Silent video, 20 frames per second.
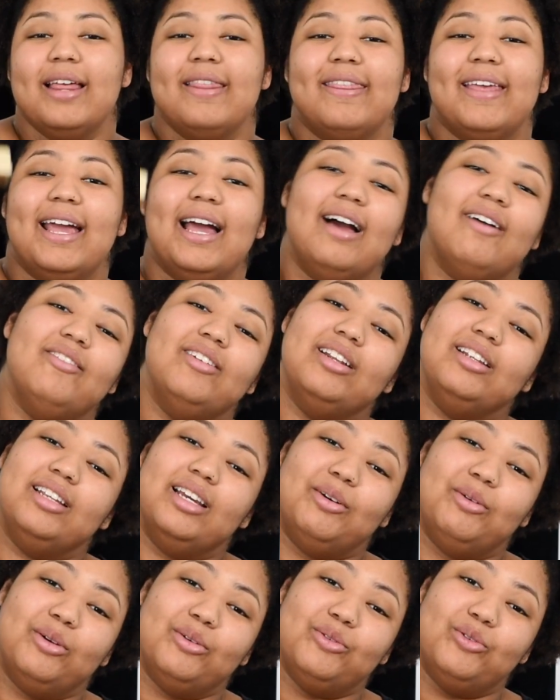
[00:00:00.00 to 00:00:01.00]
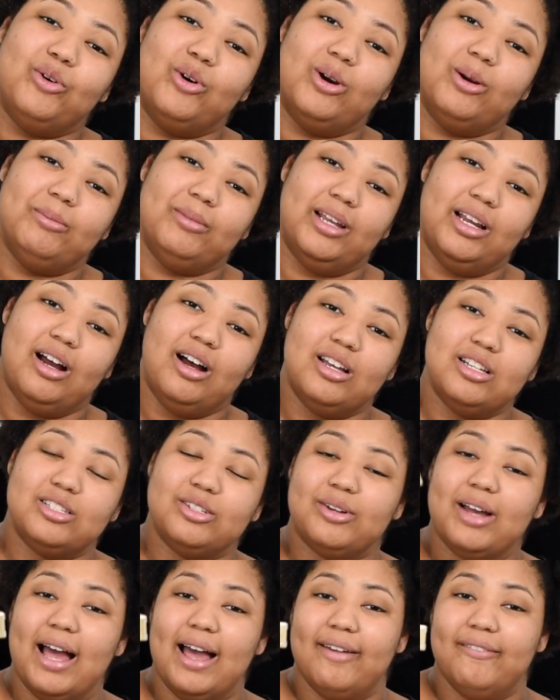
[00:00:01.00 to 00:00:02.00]
They have it in liquid form. They
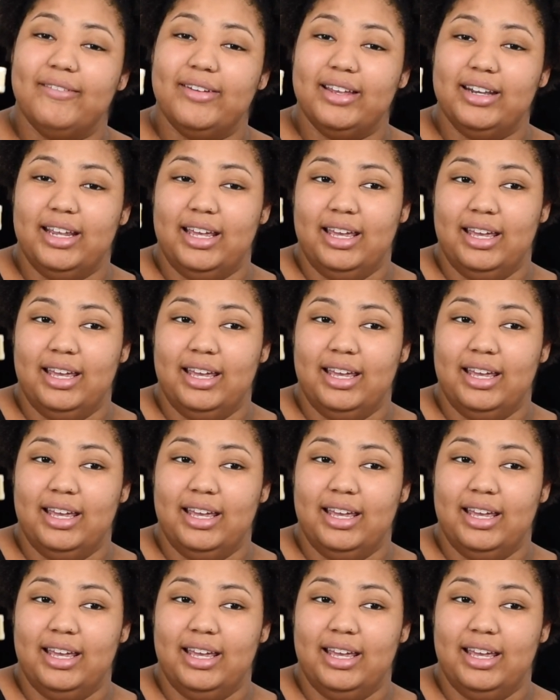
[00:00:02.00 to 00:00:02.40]
also have it